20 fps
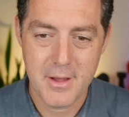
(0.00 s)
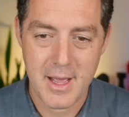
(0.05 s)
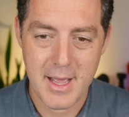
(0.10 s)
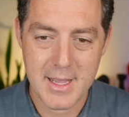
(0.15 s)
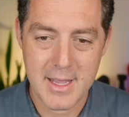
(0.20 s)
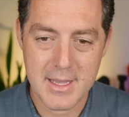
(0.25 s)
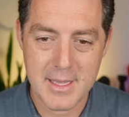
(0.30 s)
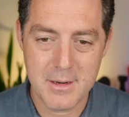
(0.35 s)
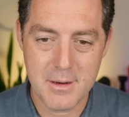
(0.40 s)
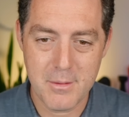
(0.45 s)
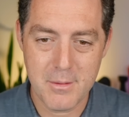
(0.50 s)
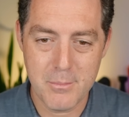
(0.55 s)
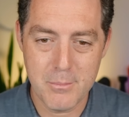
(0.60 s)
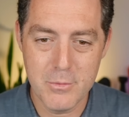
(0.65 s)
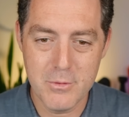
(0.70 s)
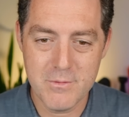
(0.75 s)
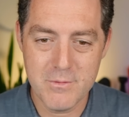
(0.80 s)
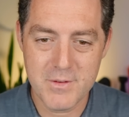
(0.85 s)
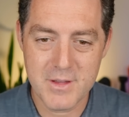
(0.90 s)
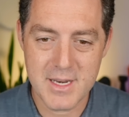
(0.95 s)
I can
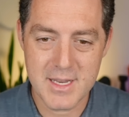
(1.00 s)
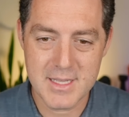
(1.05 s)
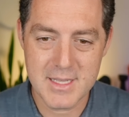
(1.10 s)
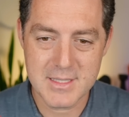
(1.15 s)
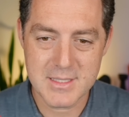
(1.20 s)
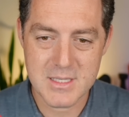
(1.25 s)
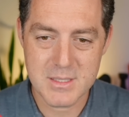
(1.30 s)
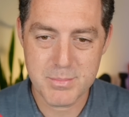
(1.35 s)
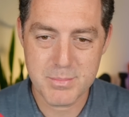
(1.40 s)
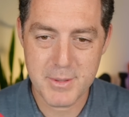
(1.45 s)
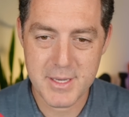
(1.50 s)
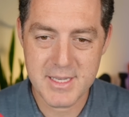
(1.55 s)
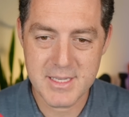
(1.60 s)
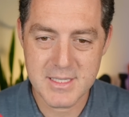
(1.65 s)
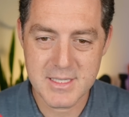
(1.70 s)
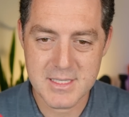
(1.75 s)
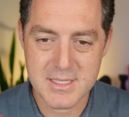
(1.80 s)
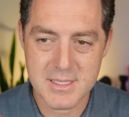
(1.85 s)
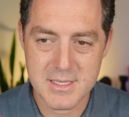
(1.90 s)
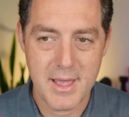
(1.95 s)
move it in
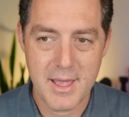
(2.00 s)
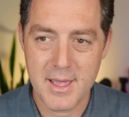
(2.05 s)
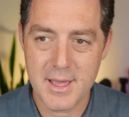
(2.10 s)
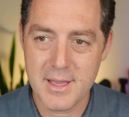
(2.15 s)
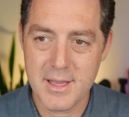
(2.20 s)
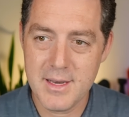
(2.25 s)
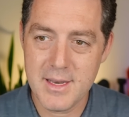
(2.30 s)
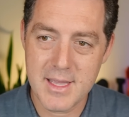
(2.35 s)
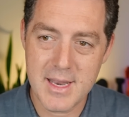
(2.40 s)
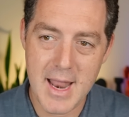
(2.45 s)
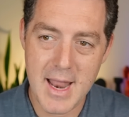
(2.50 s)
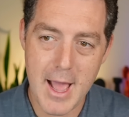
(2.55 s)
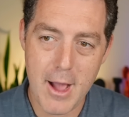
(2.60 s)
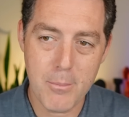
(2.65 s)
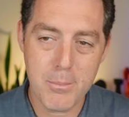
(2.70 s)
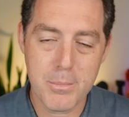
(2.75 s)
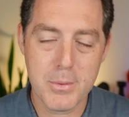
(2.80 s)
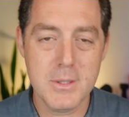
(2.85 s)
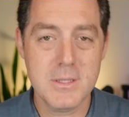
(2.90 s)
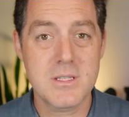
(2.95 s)
space, and it
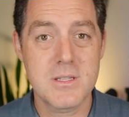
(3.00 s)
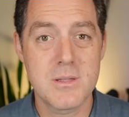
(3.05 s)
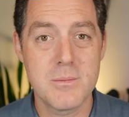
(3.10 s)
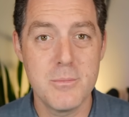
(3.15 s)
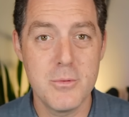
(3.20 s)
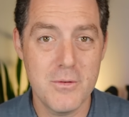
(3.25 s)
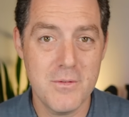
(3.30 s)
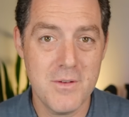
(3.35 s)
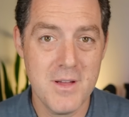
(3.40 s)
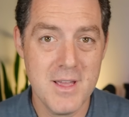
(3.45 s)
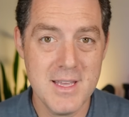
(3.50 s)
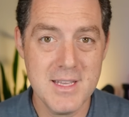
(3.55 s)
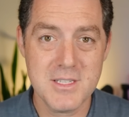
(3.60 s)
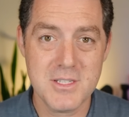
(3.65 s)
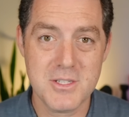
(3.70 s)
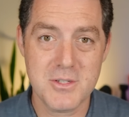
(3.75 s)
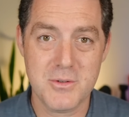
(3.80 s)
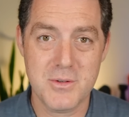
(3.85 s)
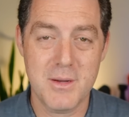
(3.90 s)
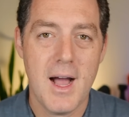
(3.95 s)
outputs the move
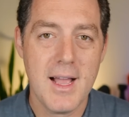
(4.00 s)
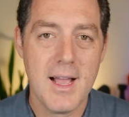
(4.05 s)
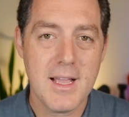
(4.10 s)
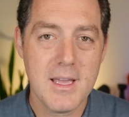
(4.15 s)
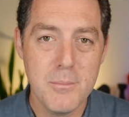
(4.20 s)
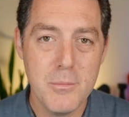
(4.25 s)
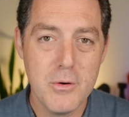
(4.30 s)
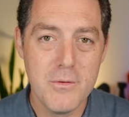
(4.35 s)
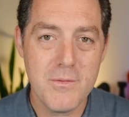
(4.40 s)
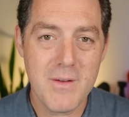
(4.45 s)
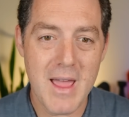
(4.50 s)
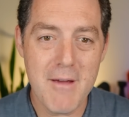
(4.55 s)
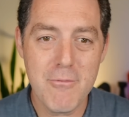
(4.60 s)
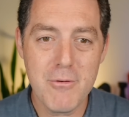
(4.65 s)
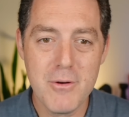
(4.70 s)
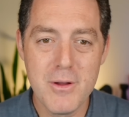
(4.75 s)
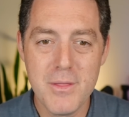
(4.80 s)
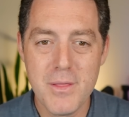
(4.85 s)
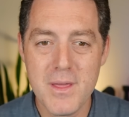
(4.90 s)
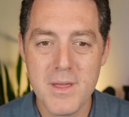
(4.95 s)
history. I can move
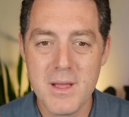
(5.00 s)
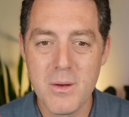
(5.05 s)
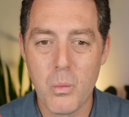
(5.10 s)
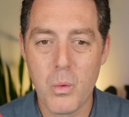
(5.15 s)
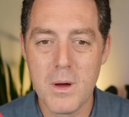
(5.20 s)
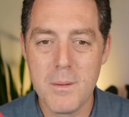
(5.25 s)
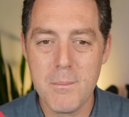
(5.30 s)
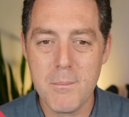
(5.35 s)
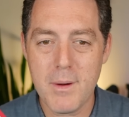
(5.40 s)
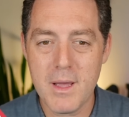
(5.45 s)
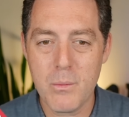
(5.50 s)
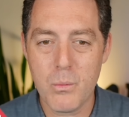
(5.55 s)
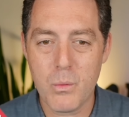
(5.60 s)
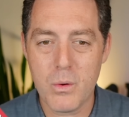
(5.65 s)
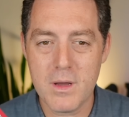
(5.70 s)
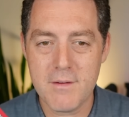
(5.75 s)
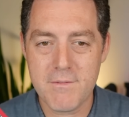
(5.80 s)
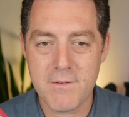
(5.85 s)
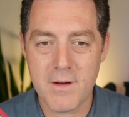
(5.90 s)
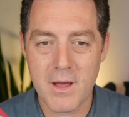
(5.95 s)
everything one by
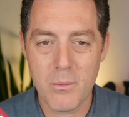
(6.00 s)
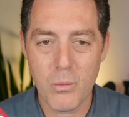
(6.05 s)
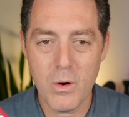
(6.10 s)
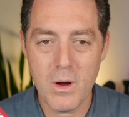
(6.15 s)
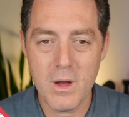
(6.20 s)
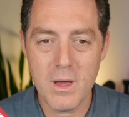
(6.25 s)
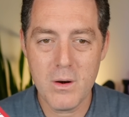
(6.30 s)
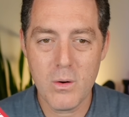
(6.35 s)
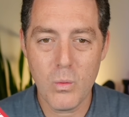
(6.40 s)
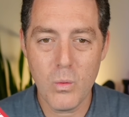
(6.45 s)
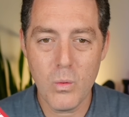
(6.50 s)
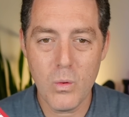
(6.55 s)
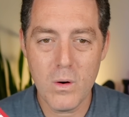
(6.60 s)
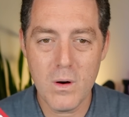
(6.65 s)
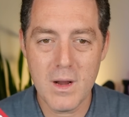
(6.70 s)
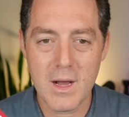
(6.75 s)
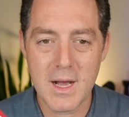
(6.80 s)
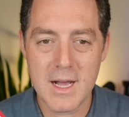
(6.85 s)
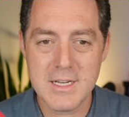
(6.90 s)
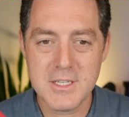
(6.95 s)
one if I want,
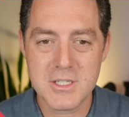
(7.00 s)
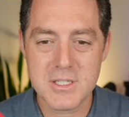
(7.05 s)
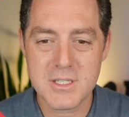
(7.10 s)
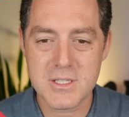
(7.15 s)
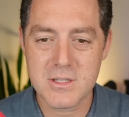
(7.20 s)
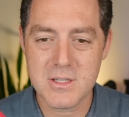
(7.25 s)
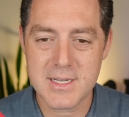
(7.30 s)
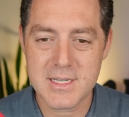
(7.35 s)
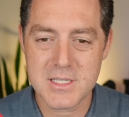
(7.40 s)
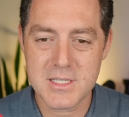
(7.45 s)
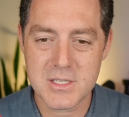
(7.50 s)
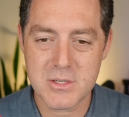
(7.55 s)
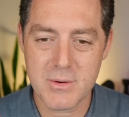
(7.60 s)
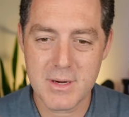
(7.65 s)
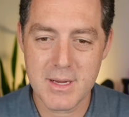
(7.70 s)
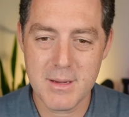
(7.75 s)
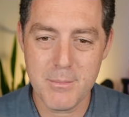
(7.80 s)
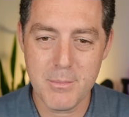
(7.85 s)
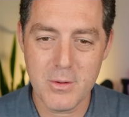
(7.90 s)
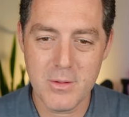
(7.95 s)
or I just click
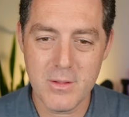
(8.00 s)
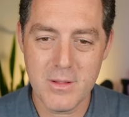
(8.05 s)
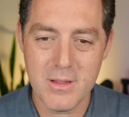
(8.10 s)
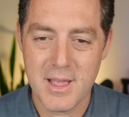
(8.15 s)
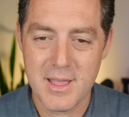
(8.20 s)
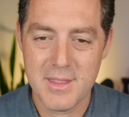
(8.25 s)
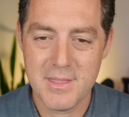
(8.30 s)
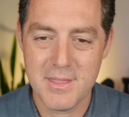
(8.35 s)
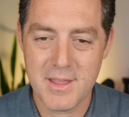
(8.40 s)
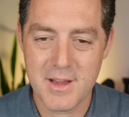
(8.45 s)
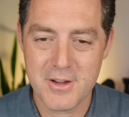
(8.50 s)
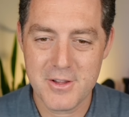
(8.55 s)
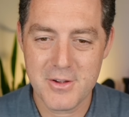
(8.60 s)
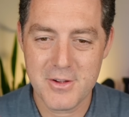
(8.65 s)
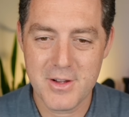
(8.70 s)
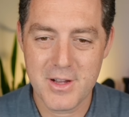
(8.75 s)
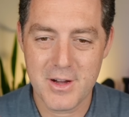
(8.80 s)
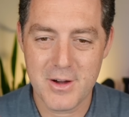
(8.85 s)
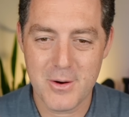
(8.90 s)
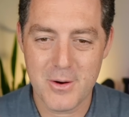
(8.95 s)
scramble, and there you
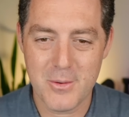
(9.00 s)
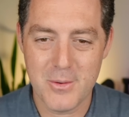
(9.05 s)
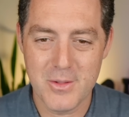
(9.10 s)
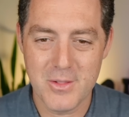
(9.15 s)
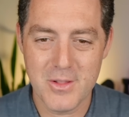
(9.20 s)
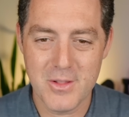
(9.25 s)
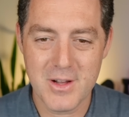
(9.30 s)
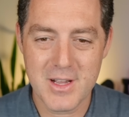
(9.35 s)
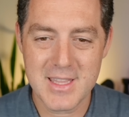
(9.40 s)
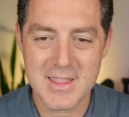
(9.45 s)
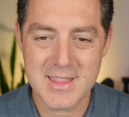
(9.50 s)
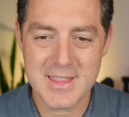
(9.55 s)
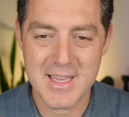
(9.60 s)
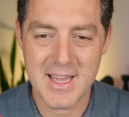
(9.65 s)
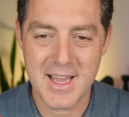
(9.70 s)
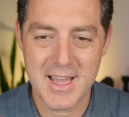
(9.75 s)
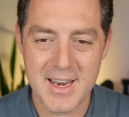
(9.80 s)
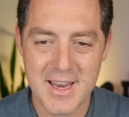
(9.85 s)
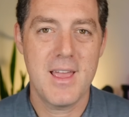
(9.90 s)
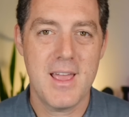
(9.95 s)
go. Look at
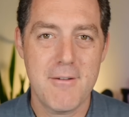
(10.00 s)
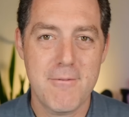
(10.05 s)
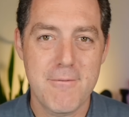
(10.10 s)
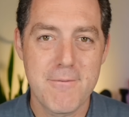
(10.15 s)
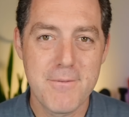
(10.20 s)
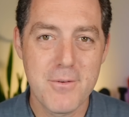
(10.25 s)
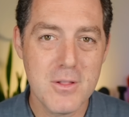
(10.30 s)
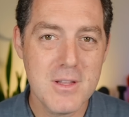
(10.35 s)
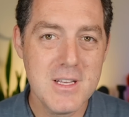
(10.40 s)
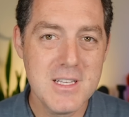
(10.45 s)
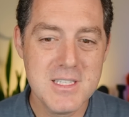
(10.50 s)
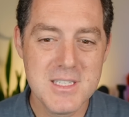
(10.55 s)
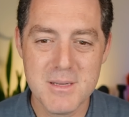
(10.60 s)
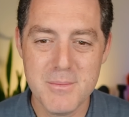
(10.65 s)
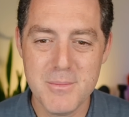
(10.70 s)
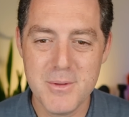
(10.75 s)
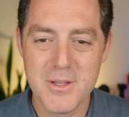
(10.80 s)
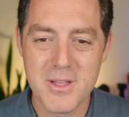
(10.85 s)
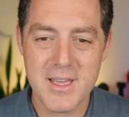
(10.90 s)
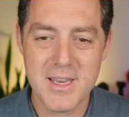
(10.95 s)
that. A fully
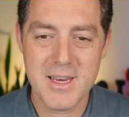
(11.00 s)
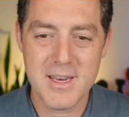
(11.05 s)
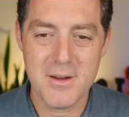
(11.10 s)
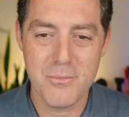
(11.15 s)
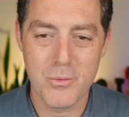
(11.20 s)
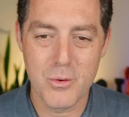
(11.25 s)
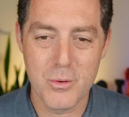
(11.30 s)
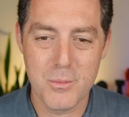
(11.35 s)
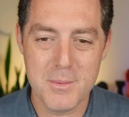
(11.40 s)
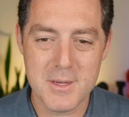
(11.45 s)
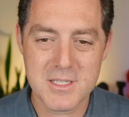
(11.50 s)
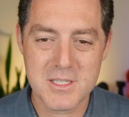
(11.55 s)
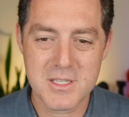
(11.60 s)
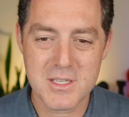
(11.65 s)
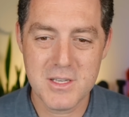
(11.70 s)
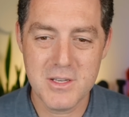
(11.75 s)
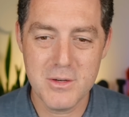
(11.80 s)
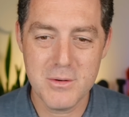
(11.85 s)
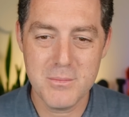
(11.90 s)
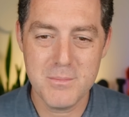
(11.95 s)
simulated Rubik's
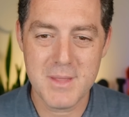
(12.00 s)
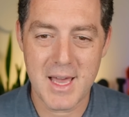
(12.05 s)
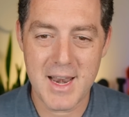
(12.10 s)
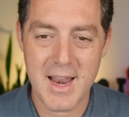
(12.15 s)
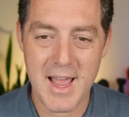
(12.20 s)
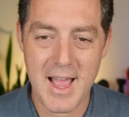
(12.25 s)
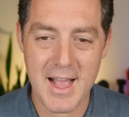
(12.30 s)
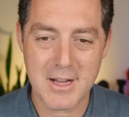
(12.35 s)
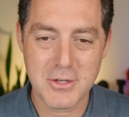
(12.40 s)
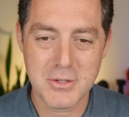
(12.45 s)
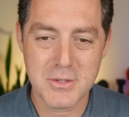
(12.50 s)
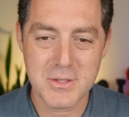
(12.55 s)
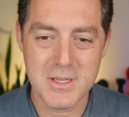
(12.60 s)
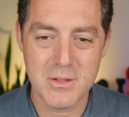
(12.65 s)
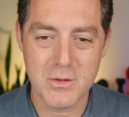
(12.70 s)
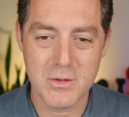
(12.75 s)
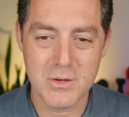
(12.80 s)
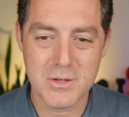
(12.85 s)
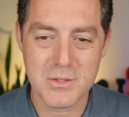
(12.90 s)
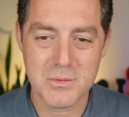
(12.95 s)
cube that actually
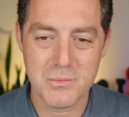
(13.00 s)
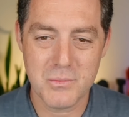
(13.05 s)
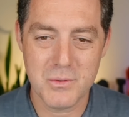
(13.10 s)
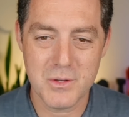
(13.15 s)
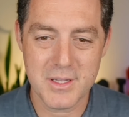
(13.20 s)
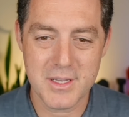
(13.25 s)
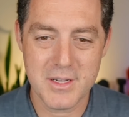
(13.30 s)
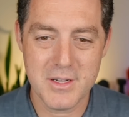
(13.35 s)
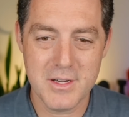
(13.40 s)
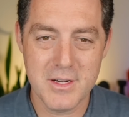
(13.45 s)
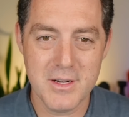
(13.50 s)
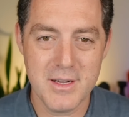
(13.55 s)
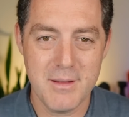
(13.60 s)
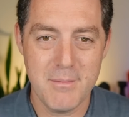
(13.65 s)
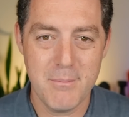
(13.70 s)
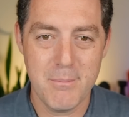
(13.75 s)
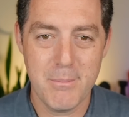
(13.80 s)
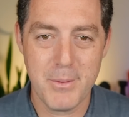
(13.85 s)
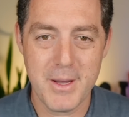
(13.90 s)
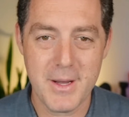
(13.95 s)
looks really
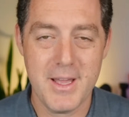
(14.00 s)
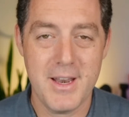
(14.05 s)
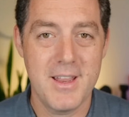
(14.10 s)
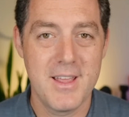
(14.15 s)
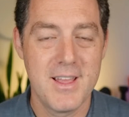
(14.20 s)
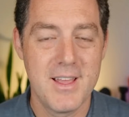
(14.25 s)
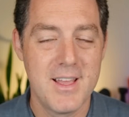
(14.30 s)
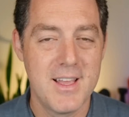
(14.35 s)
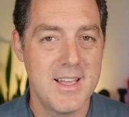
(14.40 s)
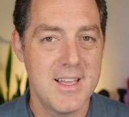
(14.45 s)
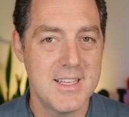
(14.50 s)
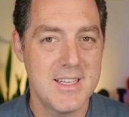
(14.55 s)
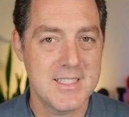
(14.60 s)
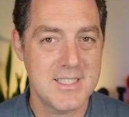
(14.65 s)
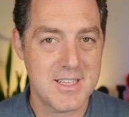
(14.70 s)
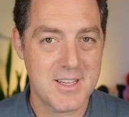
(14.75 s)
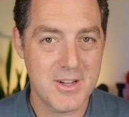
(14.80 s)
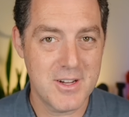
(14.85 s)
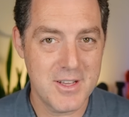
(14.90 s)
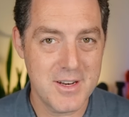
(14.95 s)
good, but is
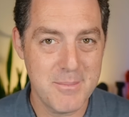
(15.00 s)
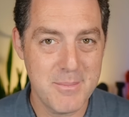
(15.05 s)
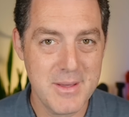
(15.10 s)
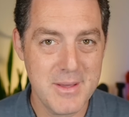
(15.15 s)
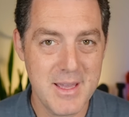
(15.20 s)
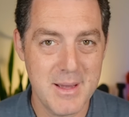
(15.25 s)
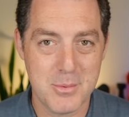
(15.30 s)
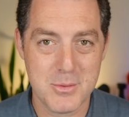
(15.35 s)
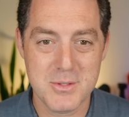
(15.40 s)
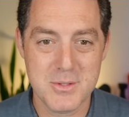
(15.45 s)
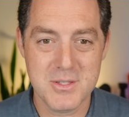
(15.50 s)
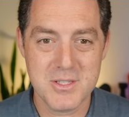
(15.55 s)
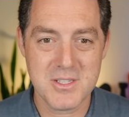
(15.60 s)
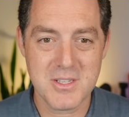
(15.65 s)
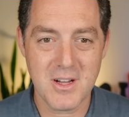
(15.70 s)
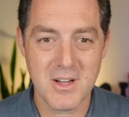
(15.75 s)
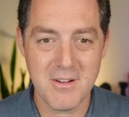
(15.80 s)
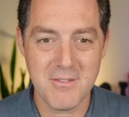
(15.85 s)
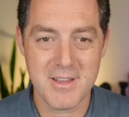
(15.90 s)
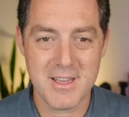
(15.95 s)
it gonna be able to
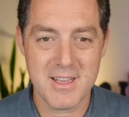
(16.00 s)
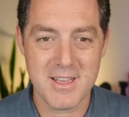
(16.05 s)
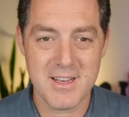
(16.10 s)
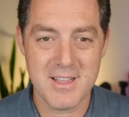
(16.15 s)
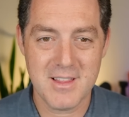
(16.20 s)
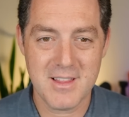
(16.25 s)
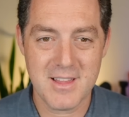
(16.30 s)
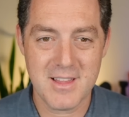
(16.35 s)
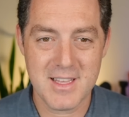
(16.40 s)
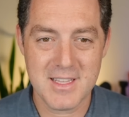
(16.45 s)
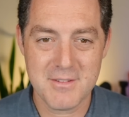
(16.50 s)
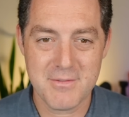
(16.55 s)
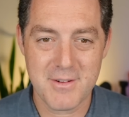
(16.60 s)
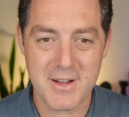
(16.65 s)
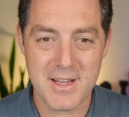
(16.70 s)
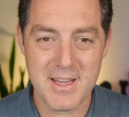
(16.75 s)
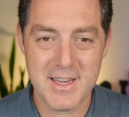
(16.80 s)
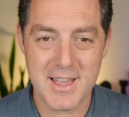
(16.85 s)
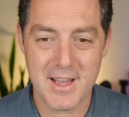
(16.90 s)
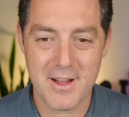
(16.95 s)
solve it? Let's
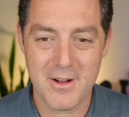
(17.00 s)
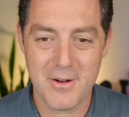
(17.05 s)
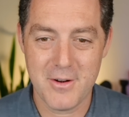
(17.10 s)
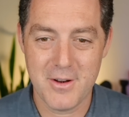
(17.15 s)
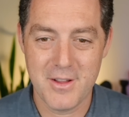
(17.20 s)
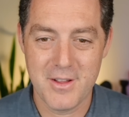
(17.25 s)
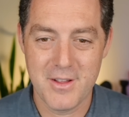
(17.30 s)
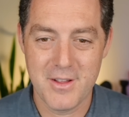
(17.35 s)
find out.